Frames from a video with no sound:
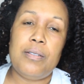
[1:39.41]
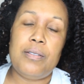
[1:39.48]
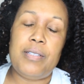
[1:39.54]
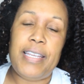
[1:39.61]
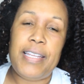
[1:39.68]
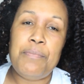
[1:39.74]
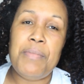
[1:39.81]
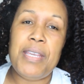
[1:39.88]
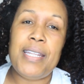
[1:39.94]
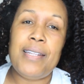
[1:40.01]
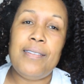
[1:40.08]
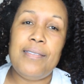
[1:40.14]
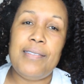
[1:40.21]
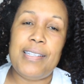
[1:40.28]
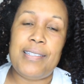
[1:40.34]

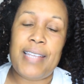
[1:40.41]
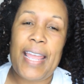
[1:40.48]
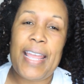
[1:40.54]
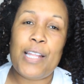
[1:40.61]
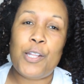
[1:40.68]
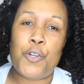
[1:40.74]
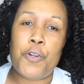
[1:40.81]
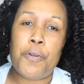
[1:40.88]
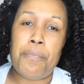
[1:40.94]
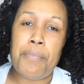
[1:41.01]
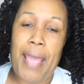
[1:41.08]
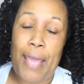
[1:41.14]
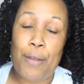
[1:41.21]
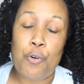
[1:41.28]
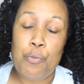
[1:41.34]
Denman detangler
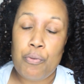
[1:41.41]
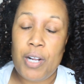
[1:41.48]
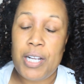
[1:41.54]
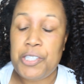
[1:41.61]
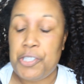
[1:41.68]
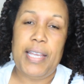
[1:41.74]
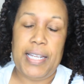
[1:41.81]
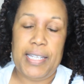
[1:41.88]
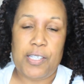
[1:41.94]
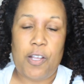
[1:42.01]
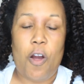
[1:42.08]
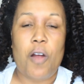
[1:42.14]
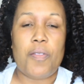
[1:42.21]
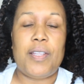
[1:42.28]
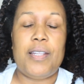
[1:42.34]
paddle brush and it's
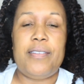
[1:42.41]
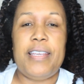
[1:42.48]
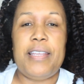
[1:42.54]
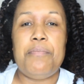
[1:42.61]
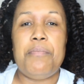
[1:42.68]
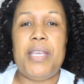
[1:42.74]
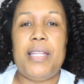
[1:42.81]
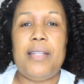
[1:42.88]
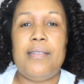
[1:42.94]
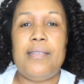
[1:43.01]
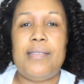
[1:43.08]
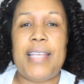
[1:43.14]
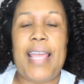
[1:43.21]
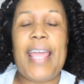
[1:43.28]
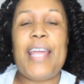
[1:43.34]
called the
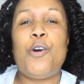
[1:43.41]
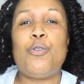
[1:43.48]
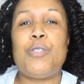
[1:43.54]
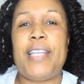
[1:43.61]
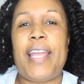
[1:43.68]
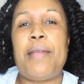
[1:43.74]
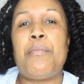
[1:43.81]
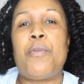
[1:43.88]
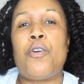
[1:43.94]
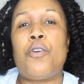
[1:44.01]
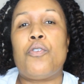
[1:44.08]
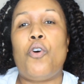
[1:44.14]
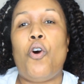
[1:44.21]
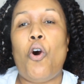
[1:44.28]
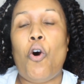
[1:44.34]
Denman Tangle
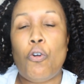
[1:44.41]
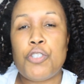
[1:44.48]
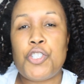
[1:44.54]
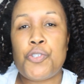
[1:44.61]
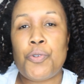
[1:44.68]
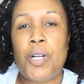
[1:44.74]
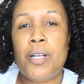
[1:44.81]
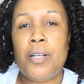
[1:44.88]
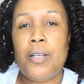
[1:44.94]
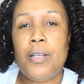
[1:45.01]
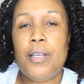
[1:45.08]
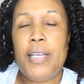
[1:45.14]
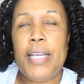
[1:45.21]
Tamer Ultra